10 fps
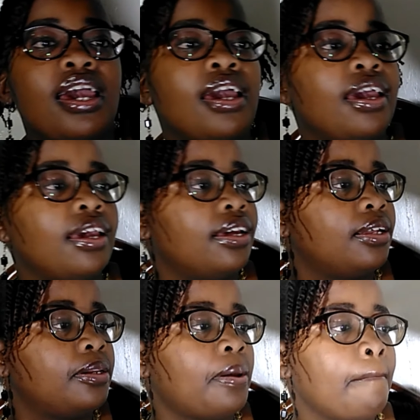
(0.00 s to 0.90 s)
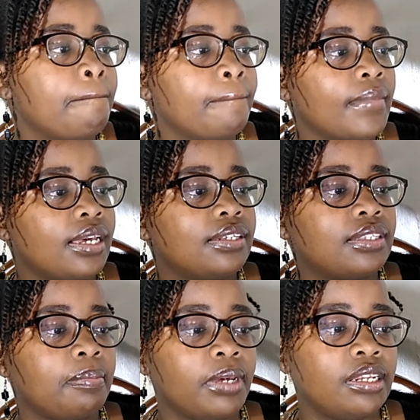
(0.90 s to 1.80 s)
and the
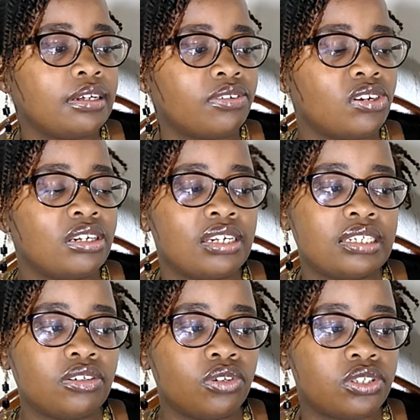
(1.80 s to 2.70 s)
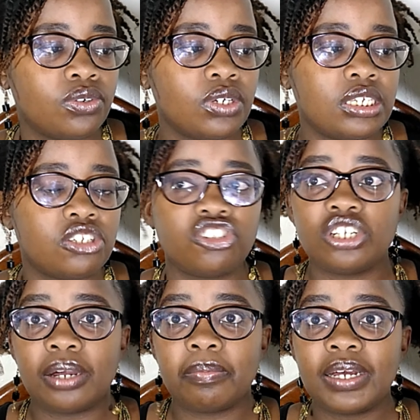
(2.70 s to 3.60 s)
main ingredient also is
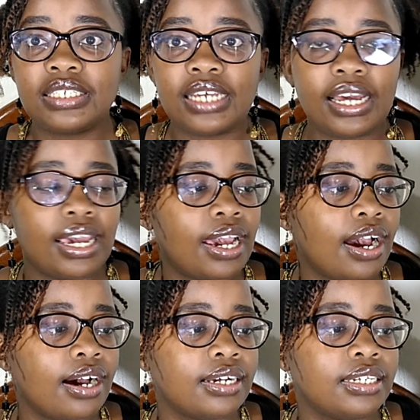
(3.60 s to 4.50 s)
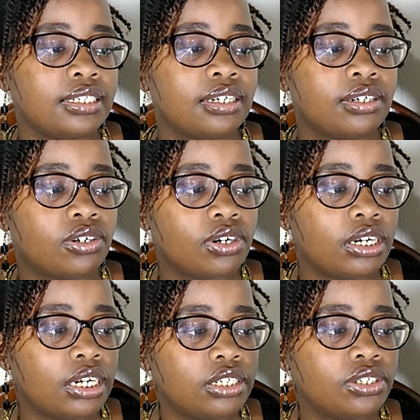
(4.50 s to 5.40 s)
shea butter and
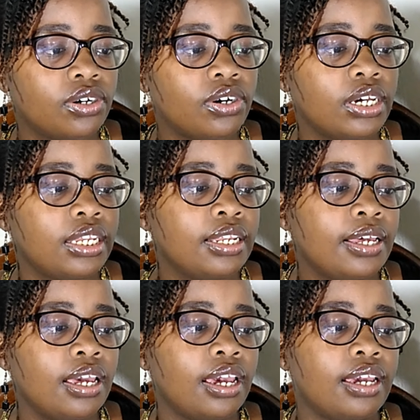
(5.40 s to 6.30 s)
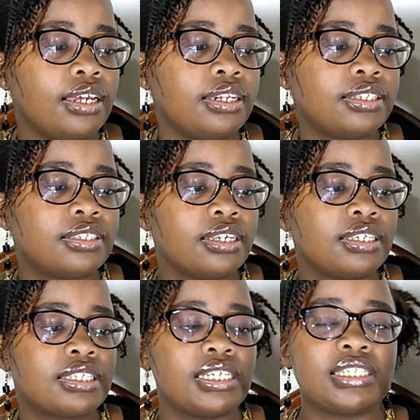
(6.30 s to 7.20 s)
coconut oil, and it
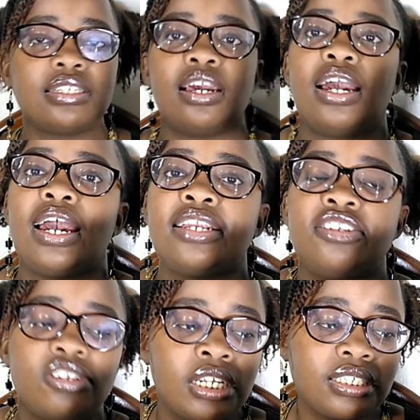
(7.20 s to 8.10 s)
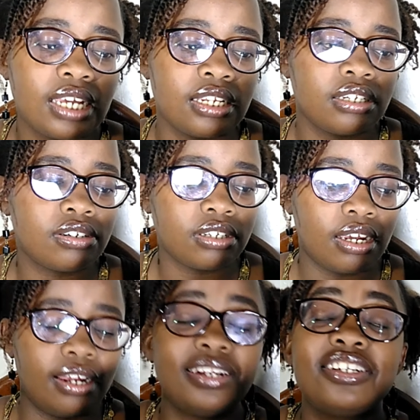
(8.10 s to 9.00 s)
says it hydrates and
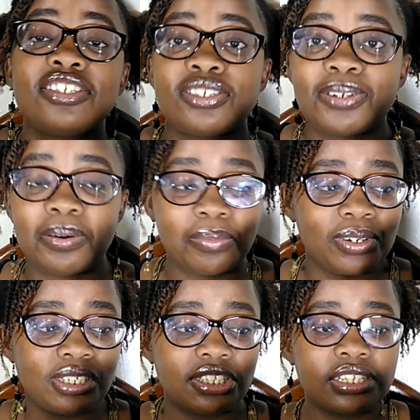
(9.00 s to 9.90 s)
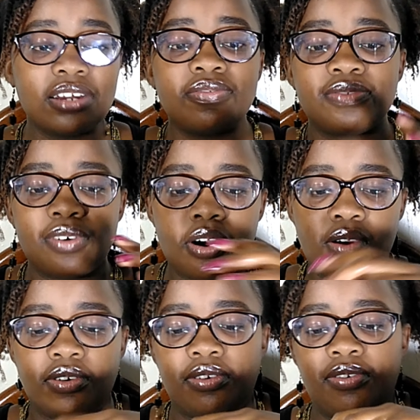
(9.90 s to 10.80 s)
restore moisture
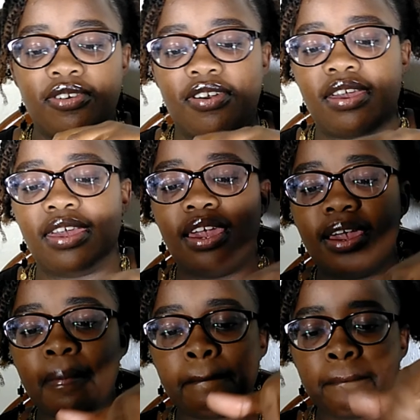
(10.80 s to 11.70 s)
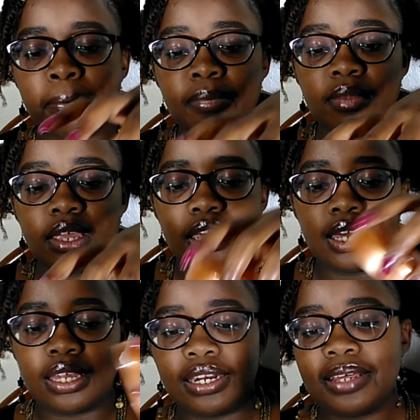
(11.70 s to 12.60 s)
on your hair.
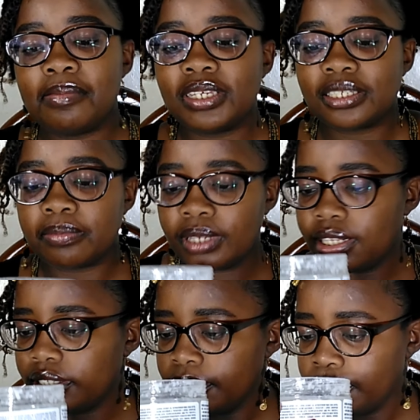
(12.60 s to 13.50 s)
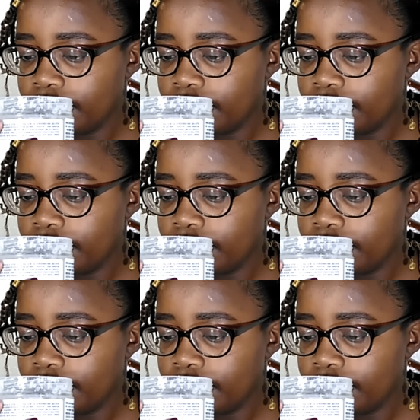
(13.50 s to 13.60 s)
And let me smell it.